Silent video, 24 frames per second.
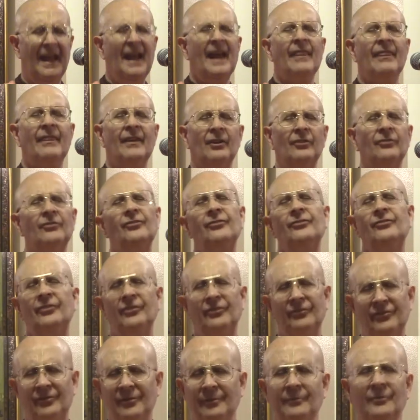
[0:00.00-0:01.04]
There's a
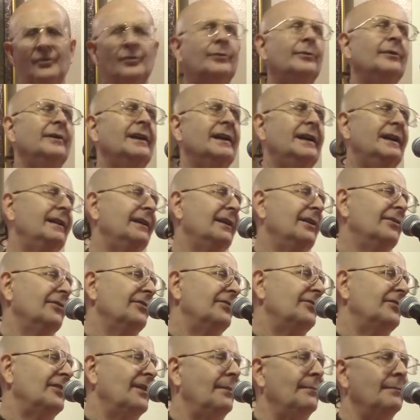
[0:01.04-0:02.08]
system to it, and there's
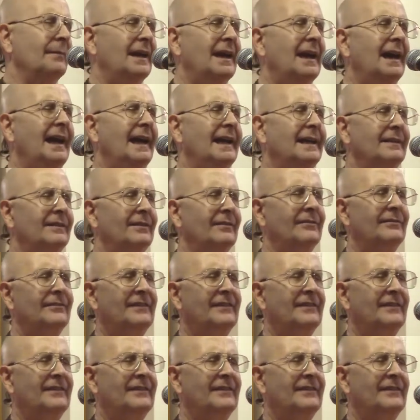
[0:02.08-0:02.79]
some kind of